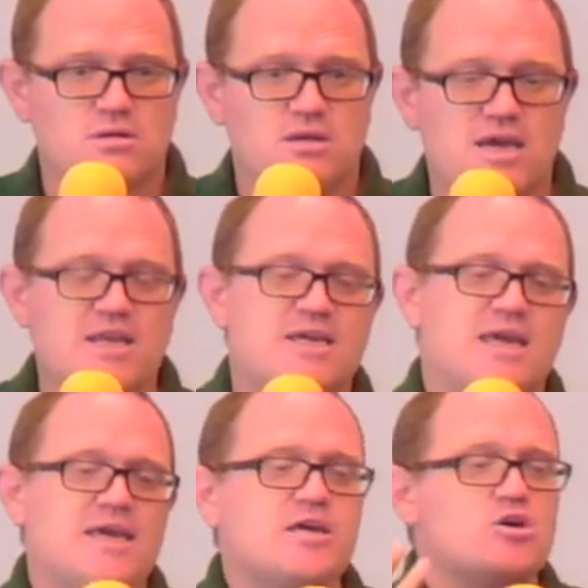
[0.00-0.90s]
And a
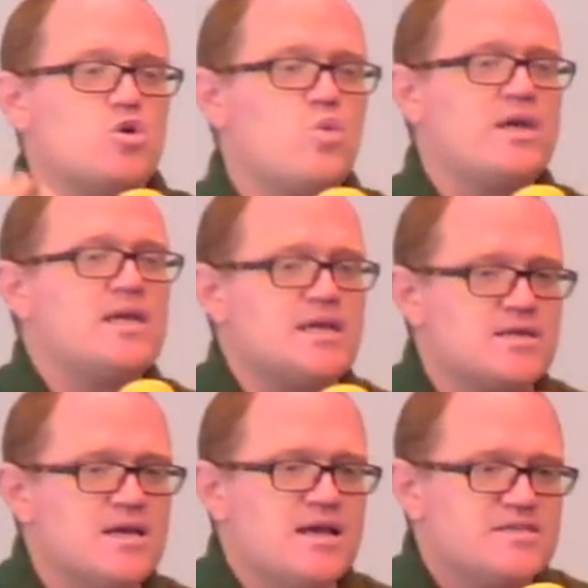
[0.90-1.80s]
king and queen
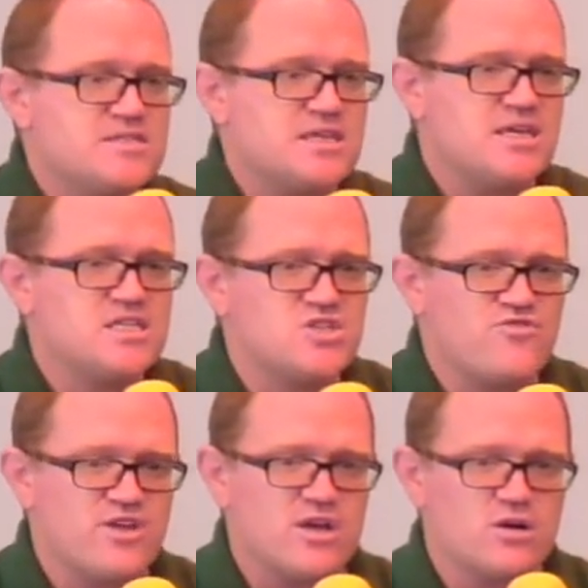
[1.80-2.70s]
sees
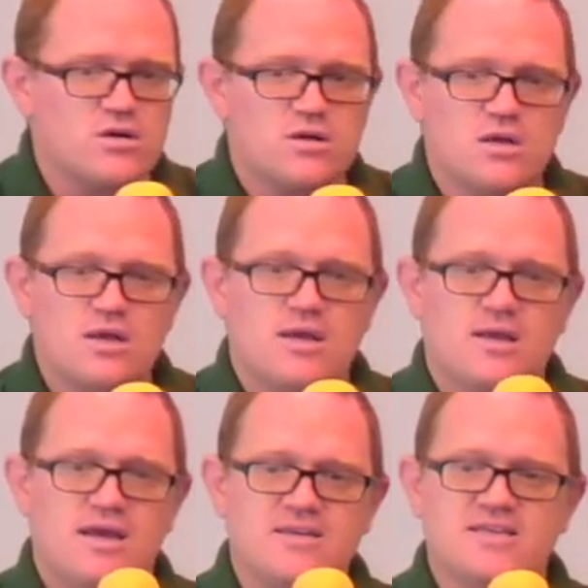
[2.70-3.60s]
fear
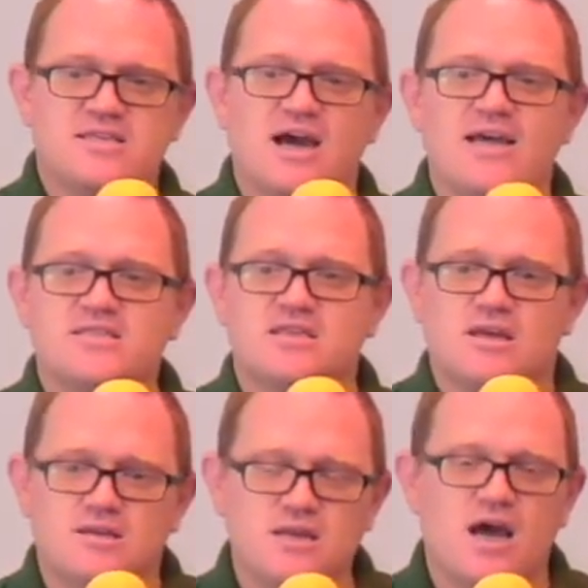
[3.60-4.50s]
and decides
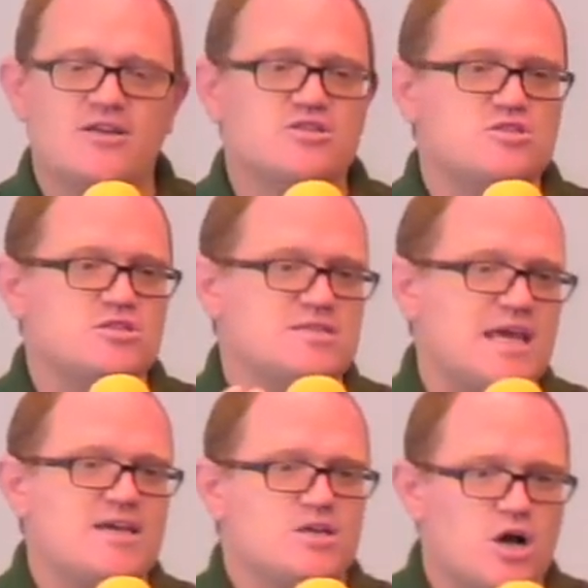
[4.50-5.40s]
not to
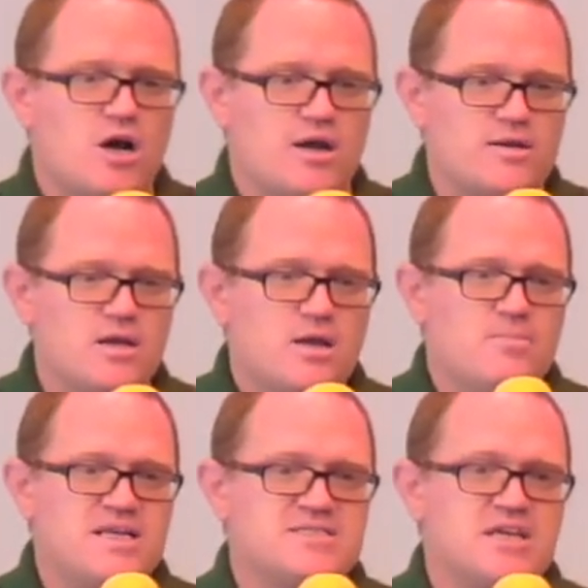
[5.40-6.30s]
take it on
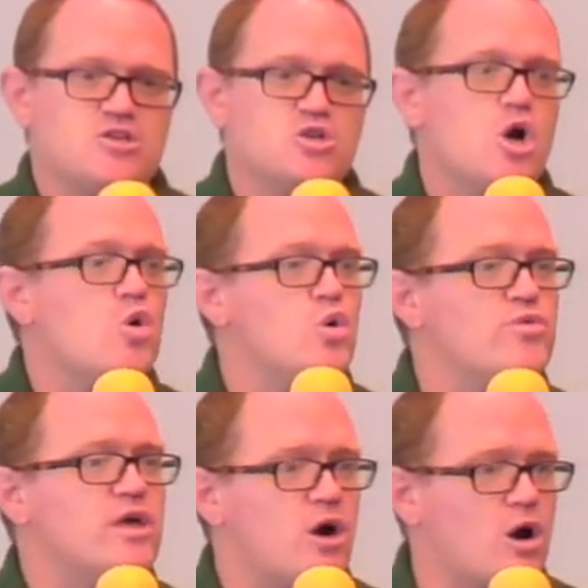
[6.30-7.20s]
because they know who
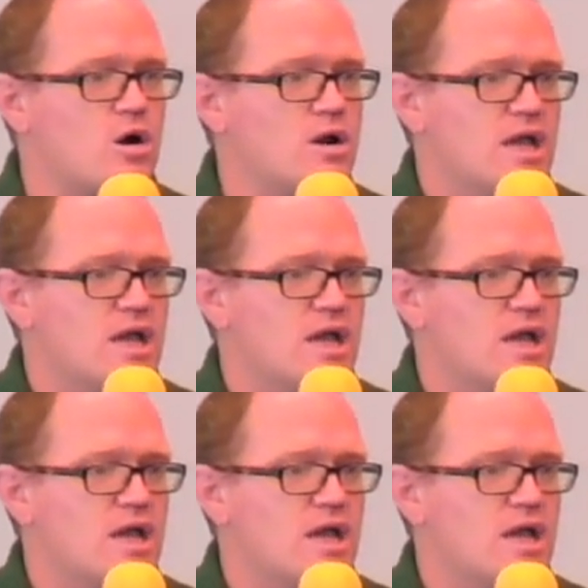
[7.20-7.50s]
they are.